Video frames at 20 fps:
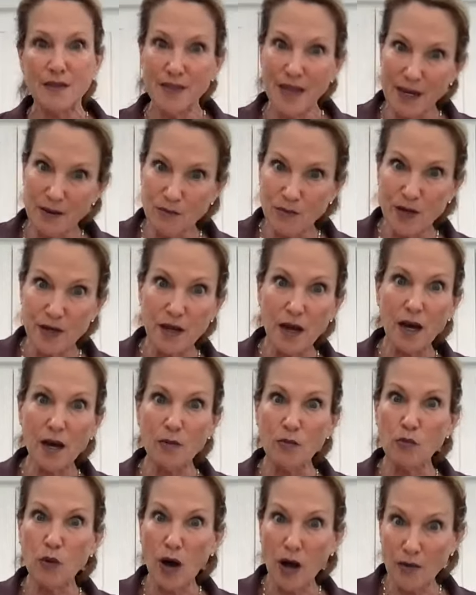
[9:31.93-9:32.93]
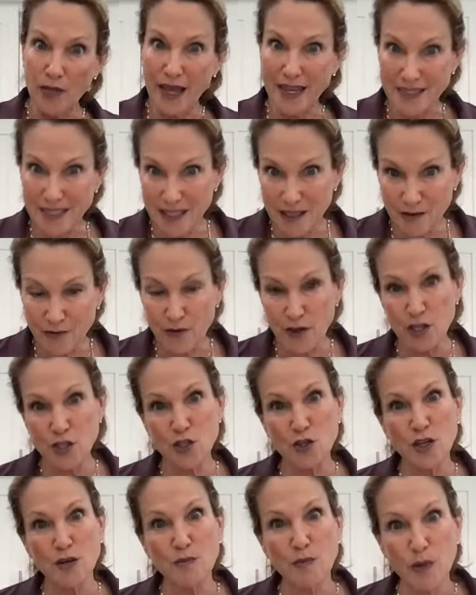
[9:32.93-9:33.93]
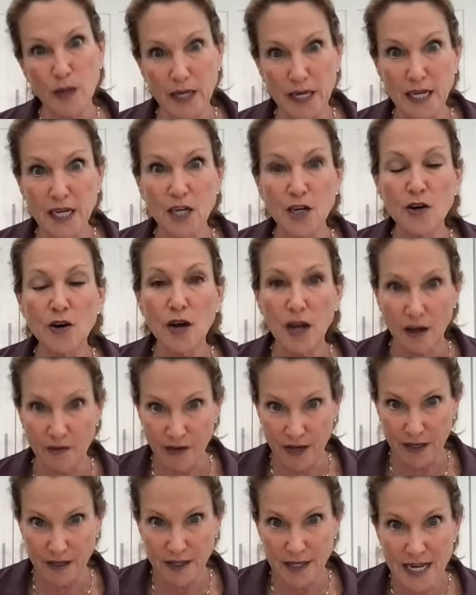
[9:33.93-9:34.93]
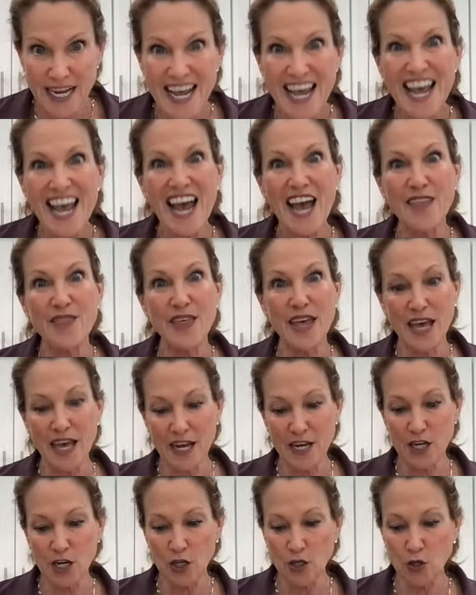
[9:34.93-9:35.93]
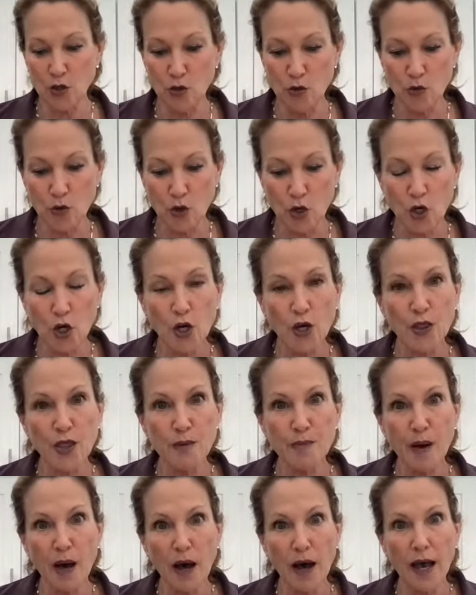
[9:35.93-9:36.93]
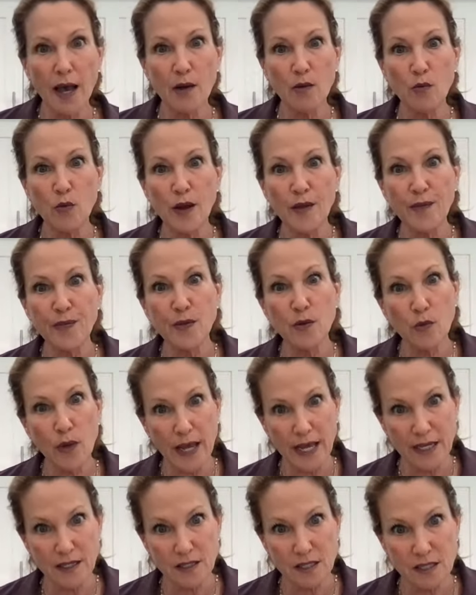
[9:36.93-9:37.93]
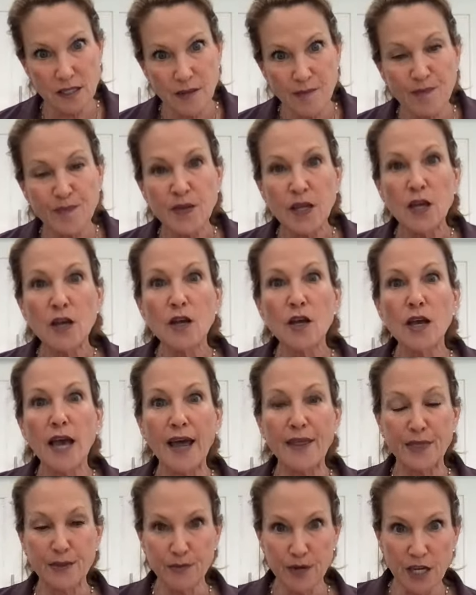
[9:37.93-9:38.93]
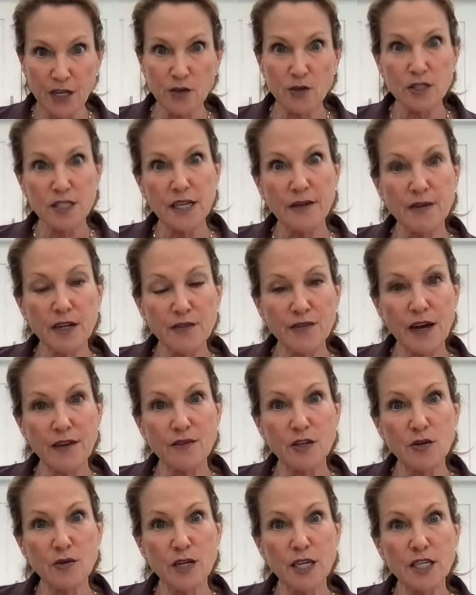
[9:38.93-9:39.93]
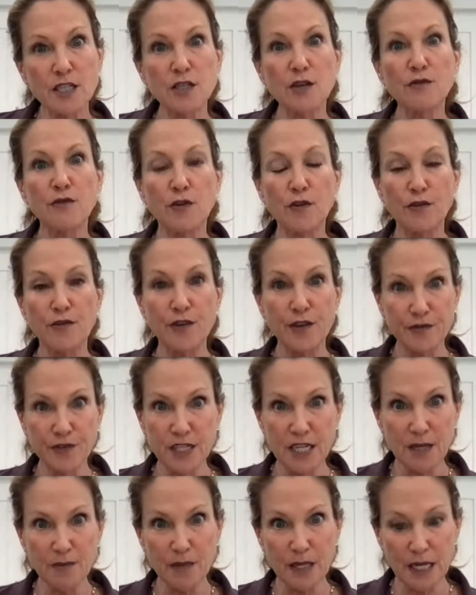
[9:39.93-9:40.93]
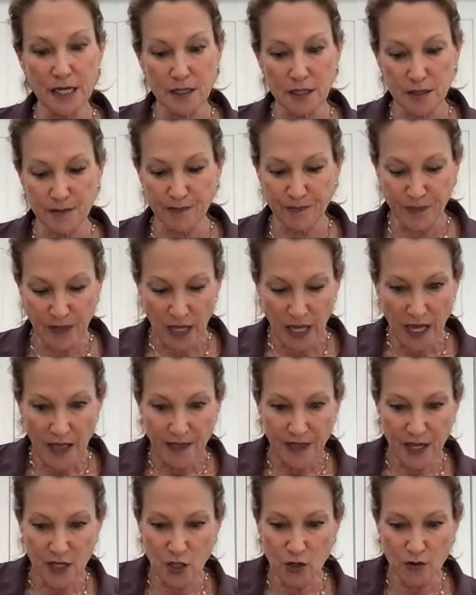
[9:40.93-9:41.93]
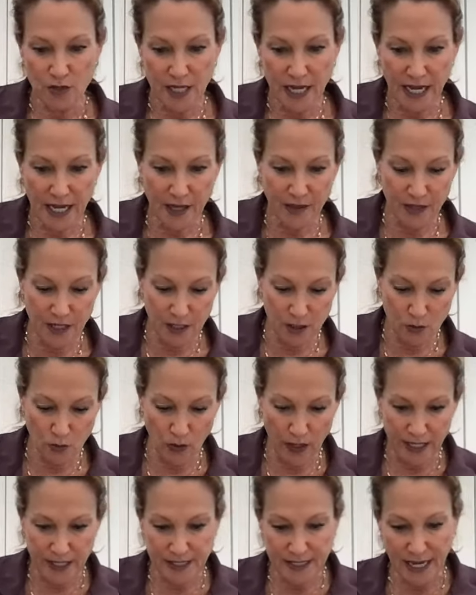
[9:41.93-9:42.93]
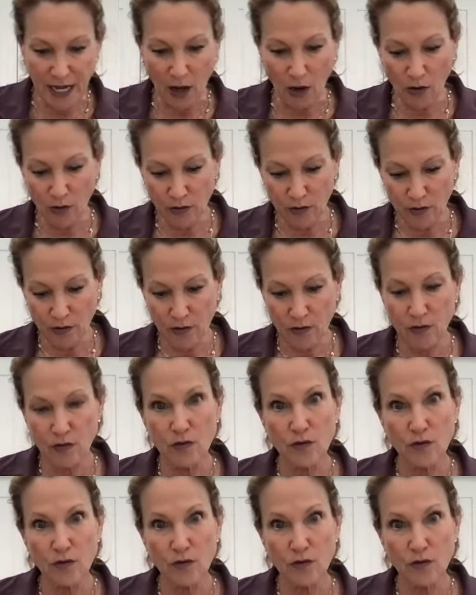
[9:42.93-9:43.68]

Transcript: Then, uh, while that's in the fridge, you can preheat your oven. And then you cook the pie with the weights at 375 degrees for 15 minutes. Then you take these weights out.